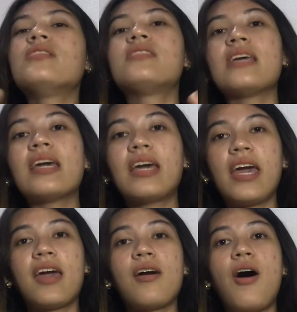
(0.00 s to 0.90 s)

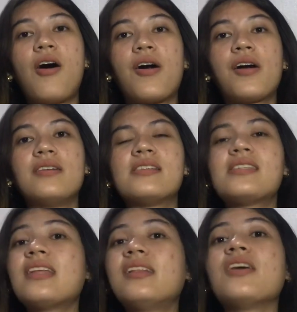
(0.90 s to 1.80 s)
sinking or
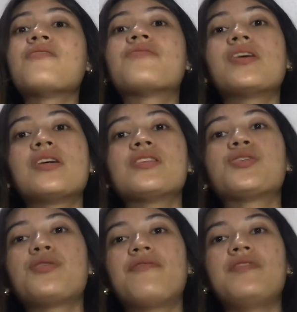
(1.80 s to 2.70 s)
settling of the Earth's
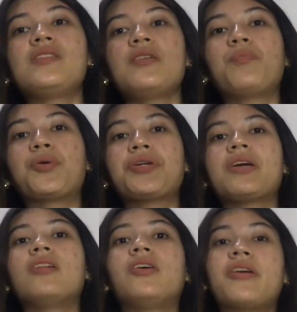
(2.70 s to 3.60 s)
surface in
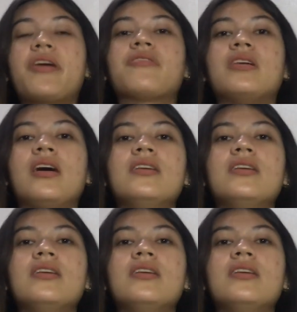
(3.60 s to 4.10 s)
particular area.